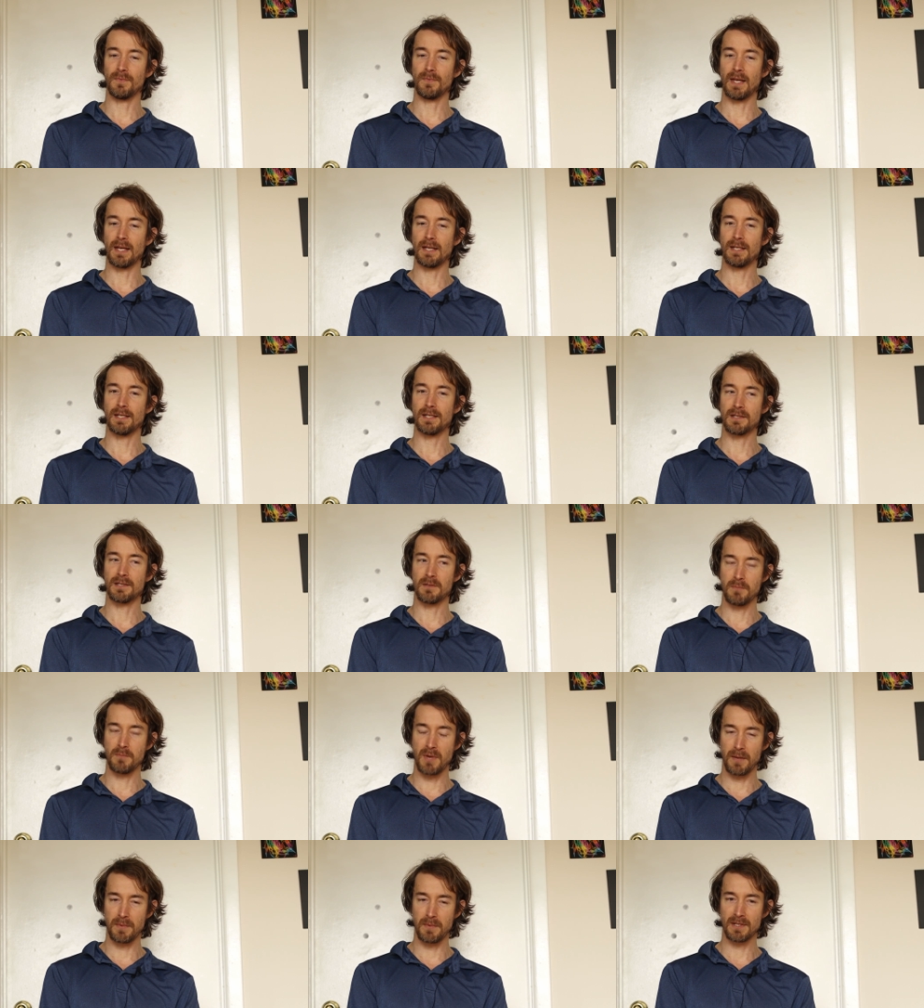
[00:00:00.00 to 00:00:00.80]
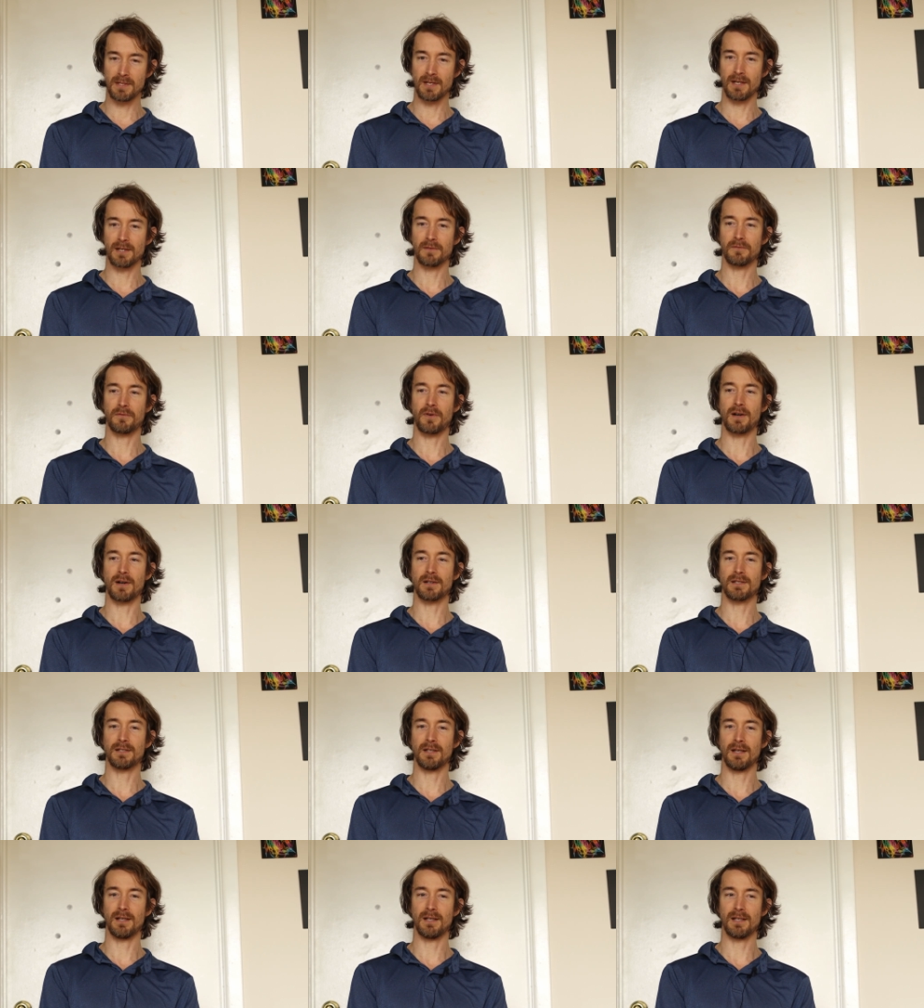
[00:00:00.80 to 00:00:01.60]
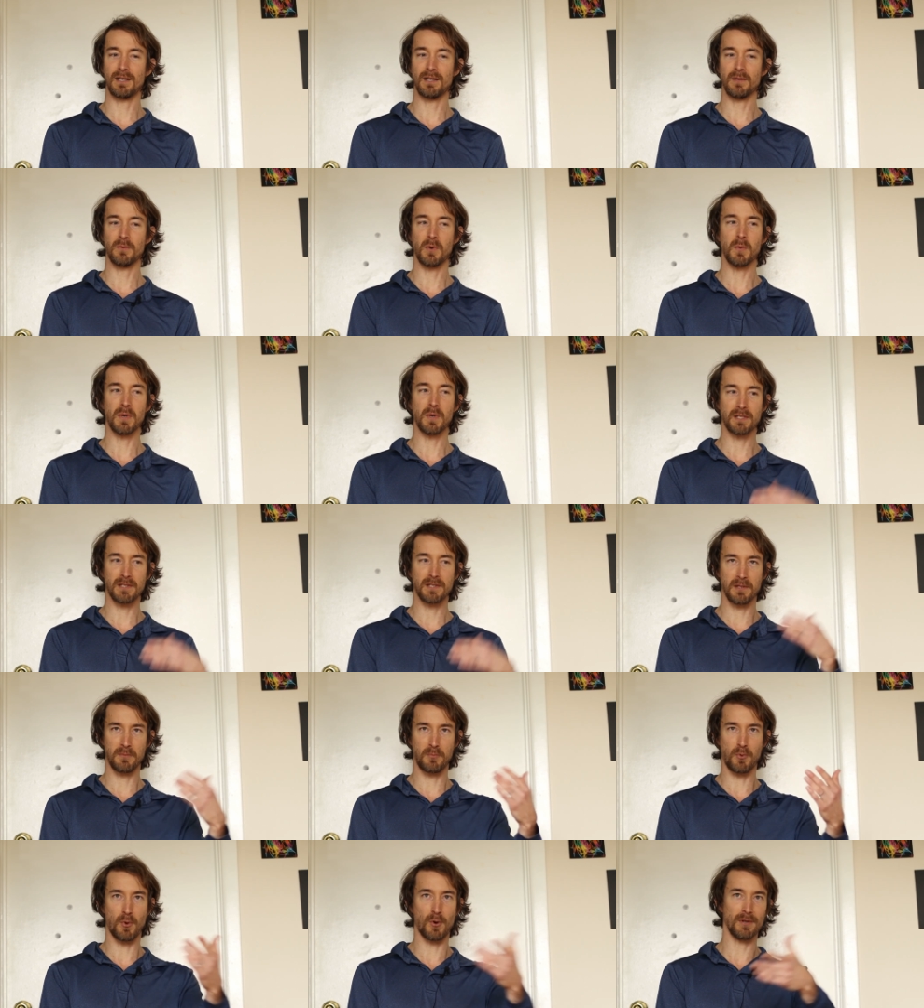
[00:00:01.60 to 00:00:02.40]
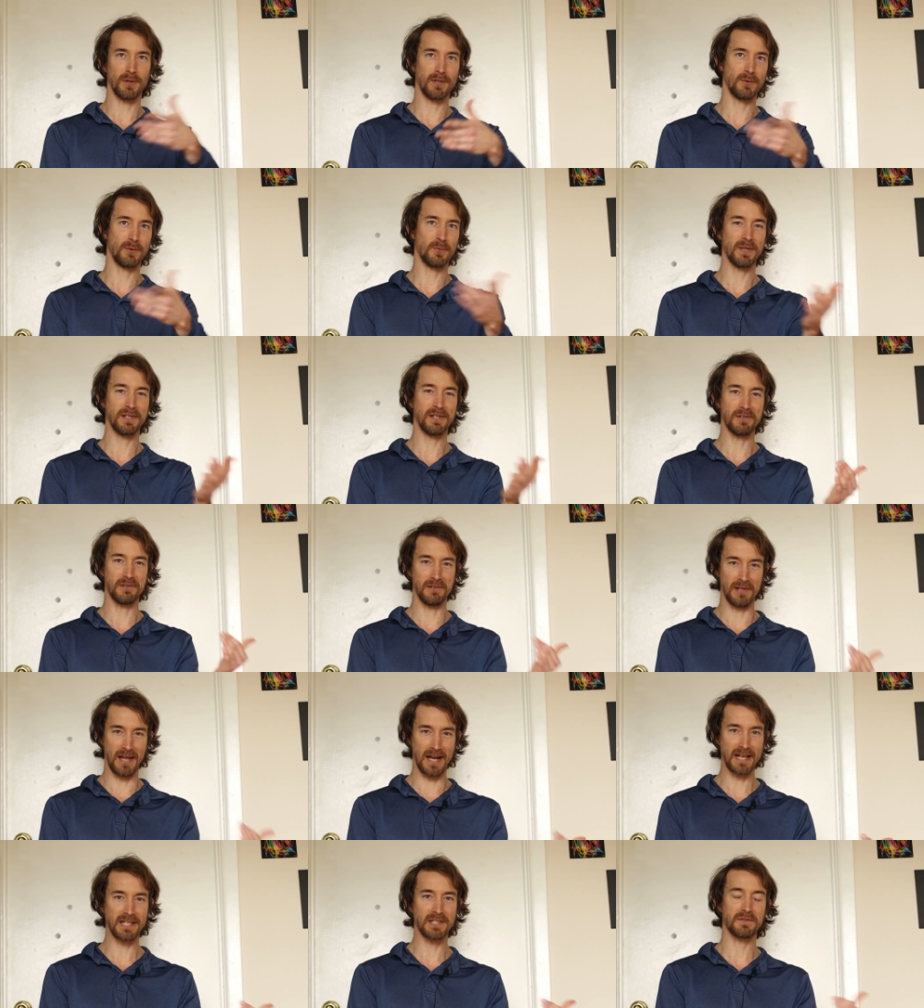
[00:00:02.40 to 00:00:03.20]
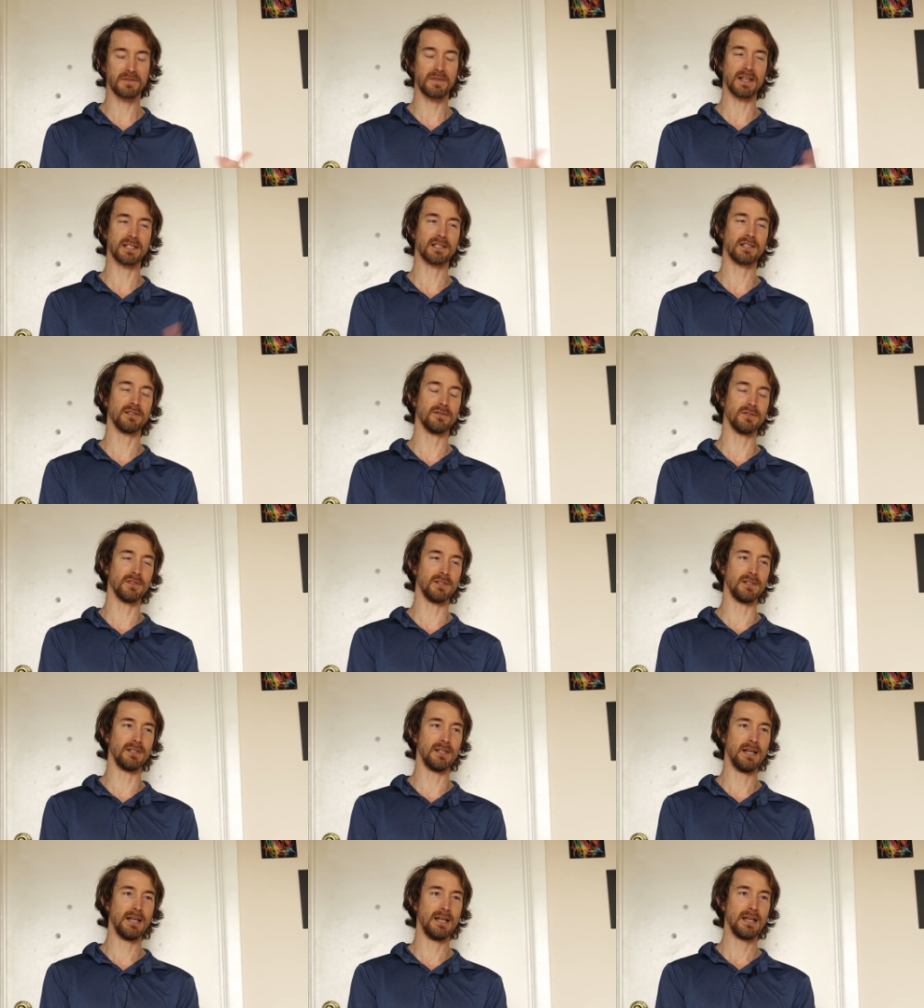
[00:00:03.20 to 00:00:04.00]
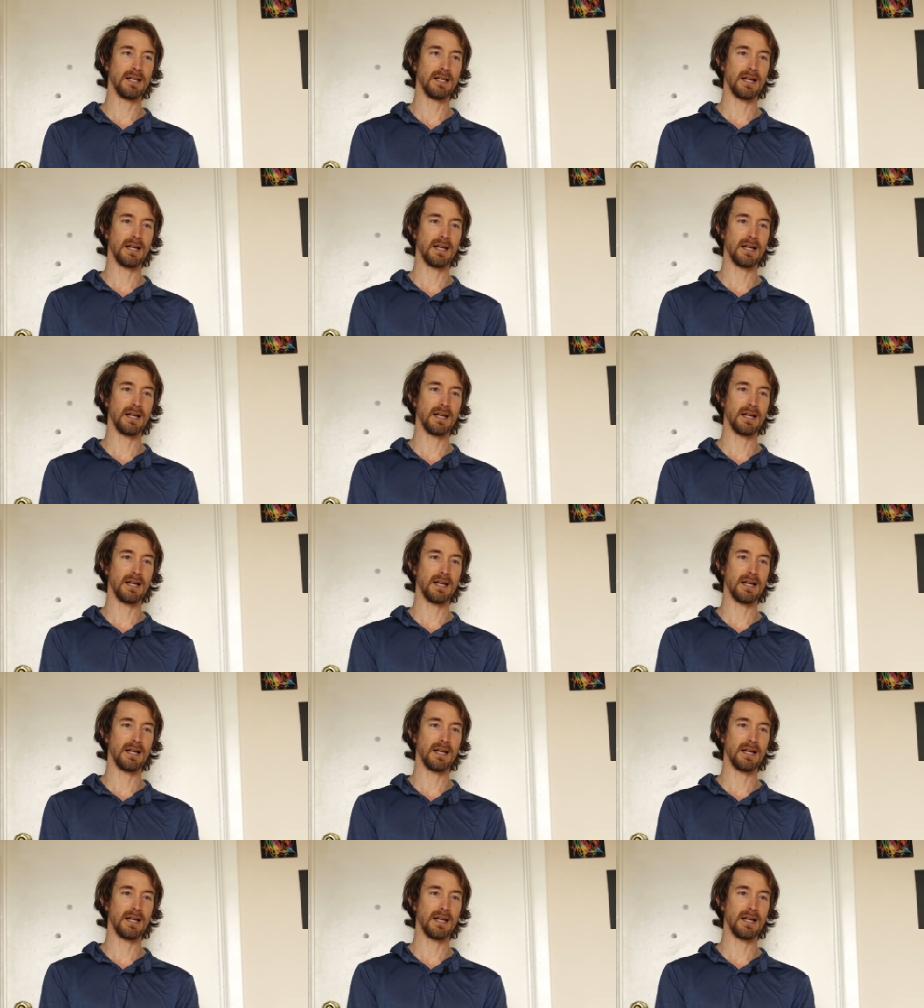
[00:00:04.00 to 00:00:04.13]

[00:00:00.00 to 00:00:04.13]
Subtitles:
babysitting for our son, and then we went to the Portland Winter Lights Festival,